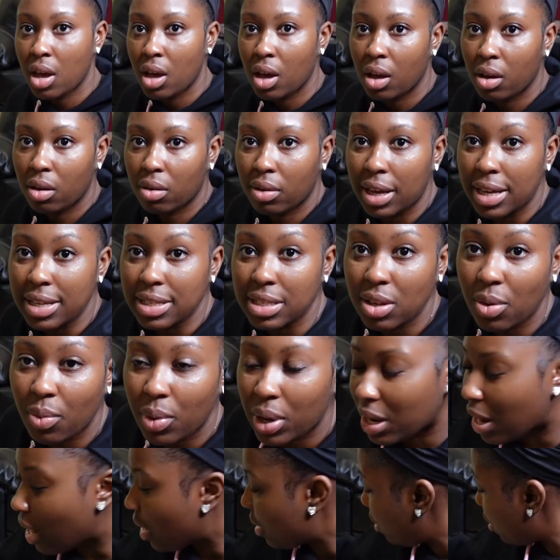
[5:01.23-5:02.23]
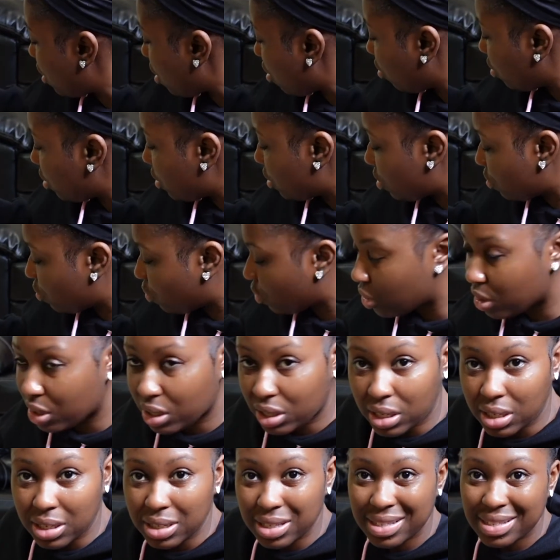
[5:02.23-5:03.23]
Okay, so what I noticed
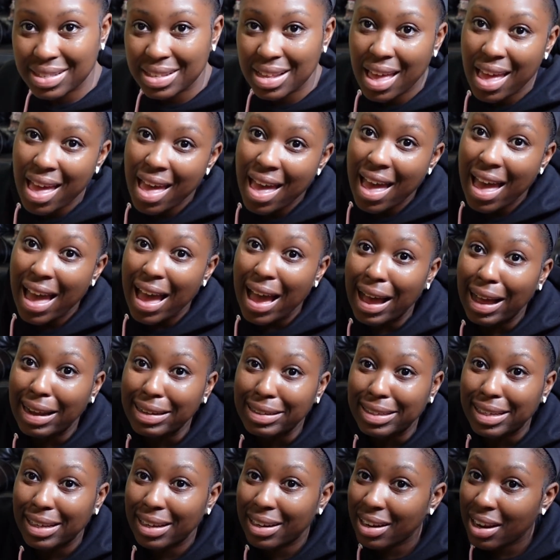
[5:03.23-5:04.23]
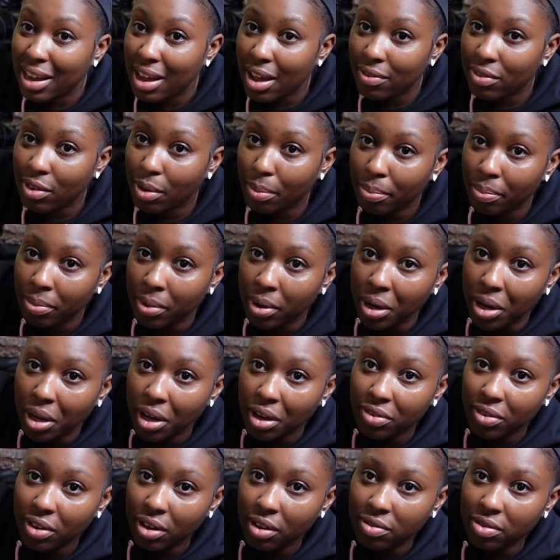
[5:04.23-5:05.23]
was I didn't have
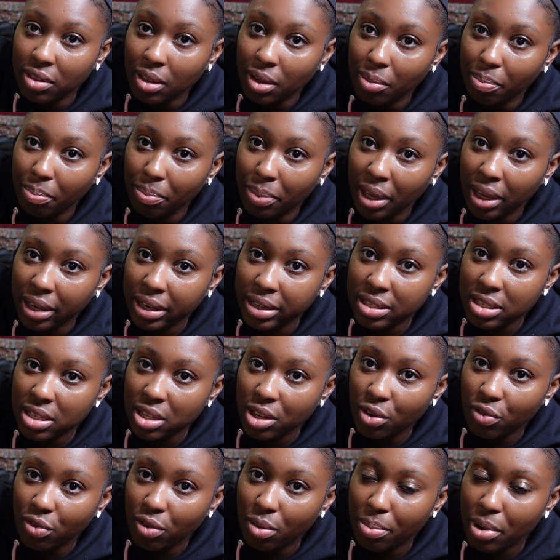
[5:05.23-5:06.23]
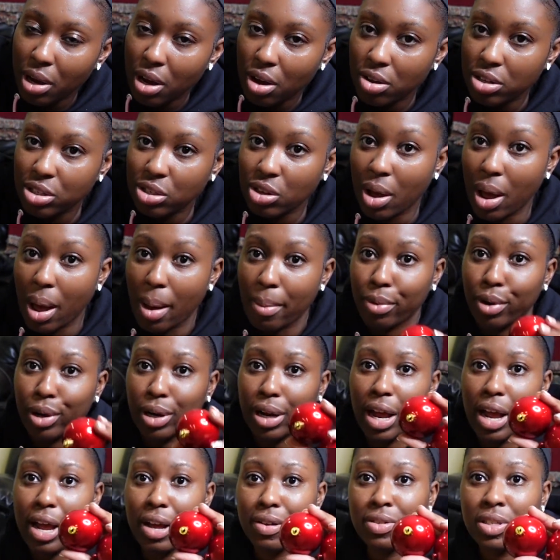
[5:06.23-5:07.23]
enough of the big silver ball, so I'm gonna
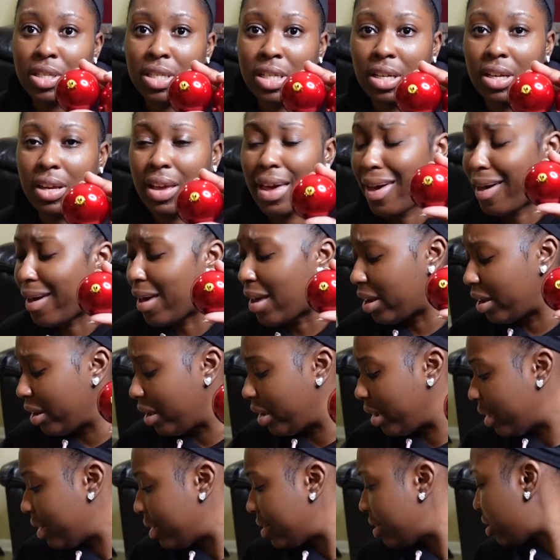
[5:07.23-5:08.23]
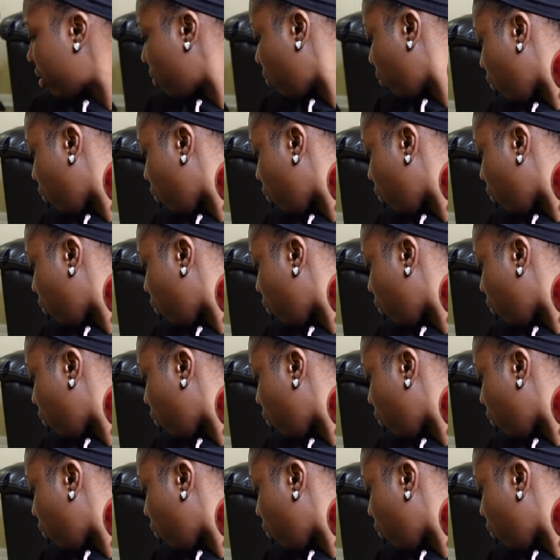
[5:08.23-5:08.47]
have to add in some